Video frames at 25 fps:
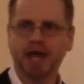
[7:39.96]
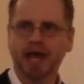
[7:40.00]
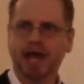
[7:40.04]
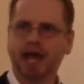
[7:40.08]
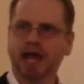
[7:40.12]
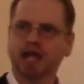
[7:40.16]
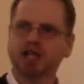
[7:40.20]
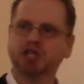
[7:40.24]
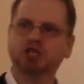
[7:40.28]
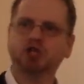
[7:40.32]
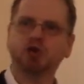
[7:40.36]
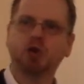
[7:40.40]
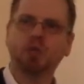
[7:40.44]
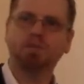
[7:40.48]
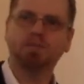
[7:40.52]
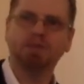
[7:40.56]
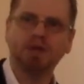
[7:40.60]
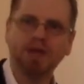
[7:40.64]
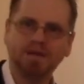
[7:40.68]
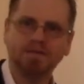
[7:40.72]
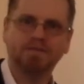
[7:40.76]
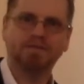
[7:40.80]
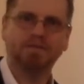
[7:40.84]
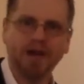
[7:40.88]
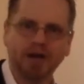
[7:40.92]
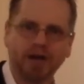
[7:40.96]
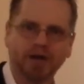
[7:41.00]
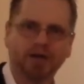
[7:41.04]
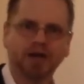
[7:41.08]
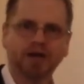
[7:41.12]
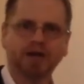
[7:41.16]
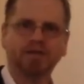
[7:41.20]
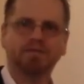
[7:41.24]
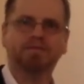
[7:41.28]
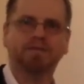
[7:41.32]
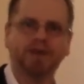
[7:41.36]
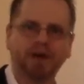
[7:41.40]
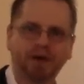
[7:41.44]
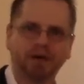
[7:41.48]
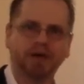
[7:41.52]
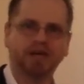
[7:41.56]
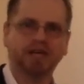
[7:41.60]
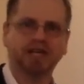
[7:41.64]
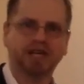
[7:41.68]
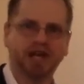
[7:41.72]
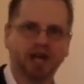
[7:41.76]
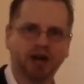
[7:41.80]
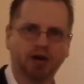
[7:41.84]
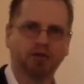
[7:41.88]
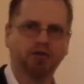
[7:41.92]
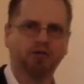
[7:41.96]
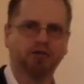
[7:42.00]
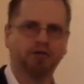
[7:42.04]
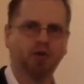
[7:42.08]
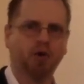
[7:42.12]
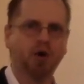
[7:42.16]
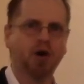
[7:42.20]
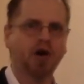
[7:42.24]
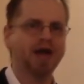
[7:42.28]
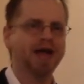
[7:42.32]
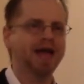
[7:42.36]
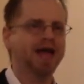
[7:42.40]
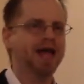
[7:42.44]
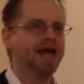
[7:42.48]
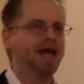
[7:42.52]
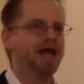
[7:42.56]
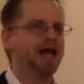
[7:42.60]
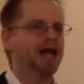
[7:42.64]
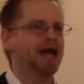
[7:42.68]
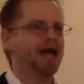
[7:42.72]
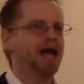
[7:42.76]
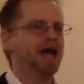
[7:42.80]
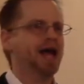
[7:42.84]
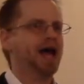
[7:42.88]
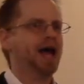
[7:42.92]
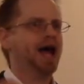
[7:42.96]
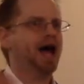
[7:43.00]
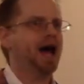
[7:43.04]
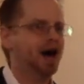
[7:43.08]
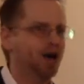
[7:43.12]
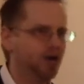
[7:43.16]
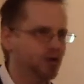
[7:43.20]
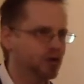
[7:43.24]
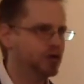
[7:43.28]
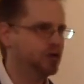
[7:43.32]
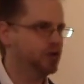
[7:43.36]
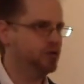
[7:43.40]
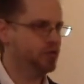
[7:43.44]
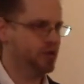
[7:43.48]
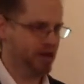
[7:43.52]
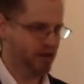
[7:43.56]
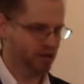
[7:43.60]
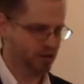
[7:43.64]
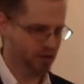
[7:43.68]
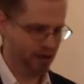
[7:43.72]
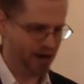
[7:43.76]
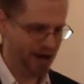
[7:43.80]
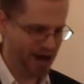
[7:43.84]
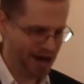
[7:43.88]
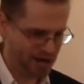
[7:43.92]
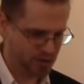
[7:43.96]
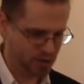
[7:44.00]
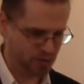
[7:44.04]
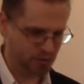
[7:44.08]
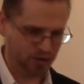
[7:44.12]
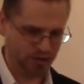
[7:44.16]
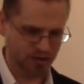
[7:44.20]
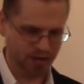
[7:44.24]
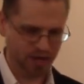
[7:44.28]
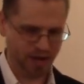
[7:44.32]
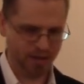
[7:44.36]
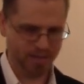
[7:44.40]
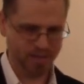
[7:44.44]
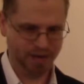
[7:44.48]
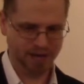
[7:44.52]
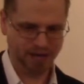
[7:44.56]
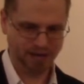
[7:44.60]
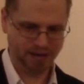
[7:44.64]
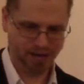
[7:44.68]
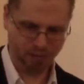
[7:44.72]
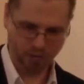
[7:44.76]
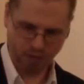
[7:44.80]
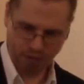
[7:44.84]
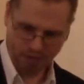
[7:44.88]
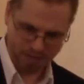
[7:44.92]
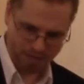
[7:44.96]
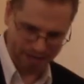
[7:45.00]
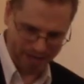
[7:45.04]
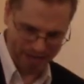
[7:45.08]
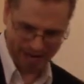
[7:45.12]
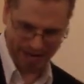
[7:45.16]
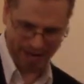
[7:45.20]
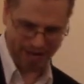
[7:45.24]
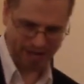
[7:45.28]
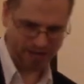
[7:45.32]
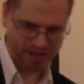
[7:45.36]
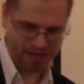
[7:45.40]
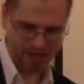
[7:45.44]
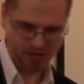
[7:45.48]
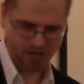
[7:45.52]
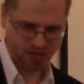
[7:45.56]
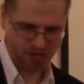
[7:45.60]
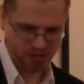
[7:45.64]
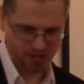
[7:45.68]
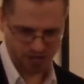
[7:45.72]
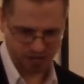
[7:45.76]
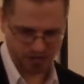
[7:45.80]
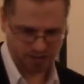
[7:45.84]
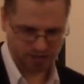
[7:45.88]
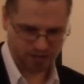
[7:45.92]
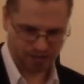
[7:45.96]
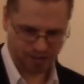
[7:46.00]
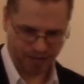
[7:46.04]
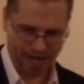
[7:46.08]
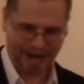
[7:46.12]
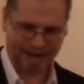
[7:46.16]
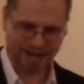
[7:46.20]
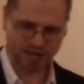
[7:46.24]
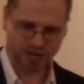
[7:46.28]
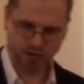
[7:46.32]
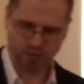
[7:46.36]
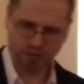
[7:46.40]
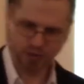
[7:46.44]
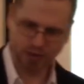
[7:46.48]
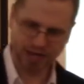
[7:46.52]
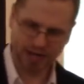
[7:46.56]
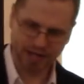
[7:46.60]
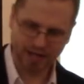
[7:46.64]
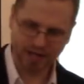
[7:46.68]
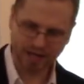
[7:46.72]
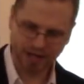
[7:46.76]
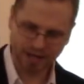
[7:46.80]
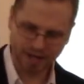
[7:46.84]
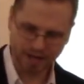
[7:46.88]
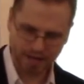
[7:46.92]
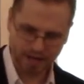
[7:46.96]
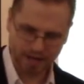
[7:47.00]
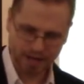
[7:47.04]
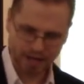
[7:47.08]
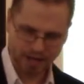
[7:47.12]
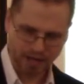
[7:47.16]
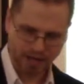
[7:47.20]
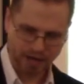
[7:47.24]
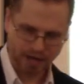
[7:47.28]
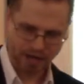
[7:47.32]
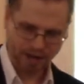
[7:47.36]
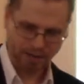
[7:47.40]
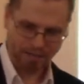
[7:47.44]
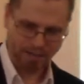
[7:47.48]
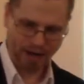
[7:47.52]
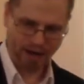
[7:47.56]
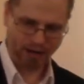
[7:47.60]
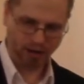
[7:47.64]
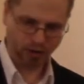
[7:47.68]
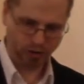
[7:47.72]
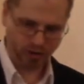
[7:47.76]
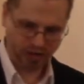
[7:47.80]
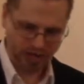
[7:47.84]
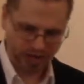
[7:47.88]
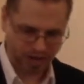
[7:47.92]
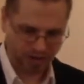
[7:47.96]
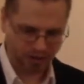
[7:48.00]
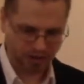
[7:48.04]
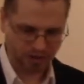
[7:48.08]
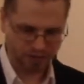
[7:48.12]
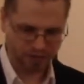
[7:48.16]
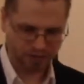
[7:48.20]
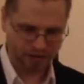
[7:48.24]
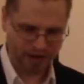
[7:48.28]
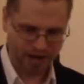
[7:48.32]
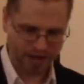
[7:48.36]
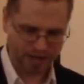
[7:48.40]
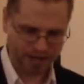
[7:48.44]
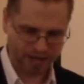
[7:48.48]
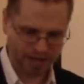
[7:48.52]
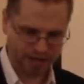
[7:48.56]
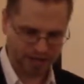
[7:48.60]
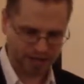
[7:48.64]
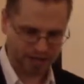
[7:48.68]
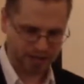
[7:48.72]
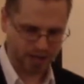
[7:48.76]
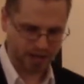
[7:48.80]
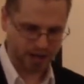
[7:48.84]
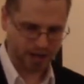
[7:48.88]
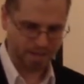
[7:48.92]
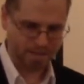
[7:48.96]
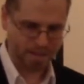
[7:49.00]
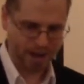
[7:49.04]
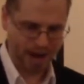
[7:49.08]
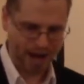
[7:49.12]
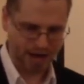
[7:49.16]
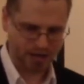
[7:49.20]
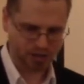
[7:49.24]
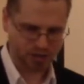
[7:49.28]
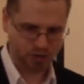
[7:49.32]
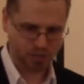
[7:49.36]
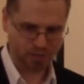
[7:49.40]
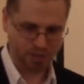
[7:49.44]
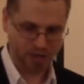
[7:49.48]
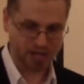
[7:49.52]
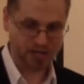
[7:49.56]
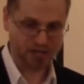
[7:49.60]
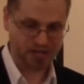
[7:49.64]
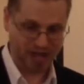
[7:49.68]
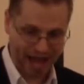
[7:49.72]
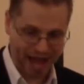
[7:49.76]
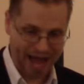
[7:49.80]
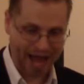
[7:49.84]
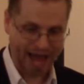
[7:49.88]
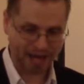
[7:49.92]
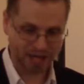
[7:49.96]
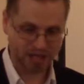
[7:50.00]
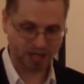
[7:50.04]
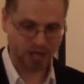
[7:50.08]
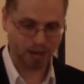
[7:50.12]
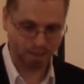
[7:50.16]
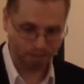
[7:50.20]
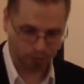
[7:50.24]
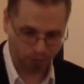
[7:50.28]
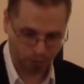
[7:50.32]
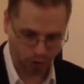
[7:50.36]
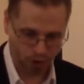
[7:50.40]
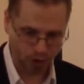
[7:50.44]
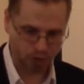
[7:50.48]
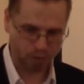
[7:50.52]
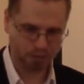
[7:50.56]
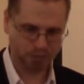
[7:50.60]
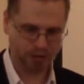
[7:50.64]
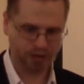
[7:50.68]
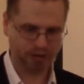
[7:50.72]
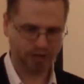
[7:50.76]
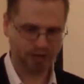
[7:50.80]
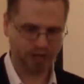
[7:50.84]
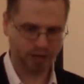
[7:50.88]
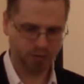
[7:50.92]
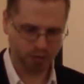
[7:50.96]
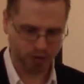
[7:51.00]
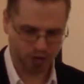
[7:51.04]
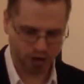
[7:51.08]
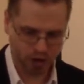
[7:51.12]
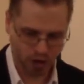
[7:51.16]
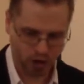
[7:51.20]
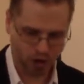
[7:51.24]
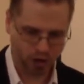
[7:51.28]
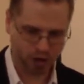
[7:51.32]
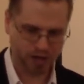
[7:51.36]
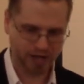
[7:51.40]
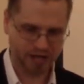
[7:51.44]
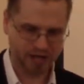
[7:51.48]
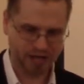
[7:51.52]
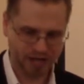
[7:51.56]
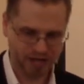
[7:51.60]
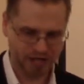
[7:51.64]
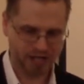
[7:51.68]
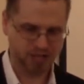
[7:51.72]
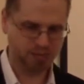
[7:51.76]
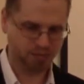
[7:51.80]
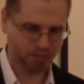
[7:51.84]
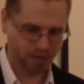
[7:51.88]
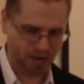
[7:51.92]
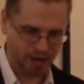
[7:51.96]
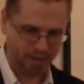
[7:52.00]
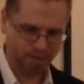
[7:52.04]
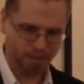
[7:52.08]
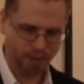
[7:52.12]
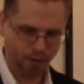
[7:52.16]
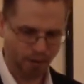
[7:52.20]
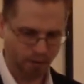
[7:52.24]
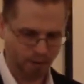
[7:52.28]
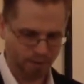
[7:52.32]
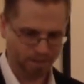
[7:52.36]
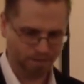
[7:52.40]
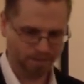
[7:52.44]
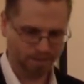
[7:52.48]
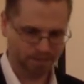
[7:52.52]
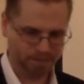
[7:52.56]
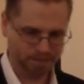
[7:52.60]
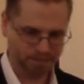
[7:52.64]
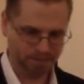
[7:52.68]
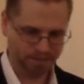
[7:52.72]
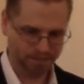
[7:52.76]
And so be very, very careful how you interact with them. And, and we began this last week uh, by looking at the fact that uh, a pastor must act appropriately regarding his people.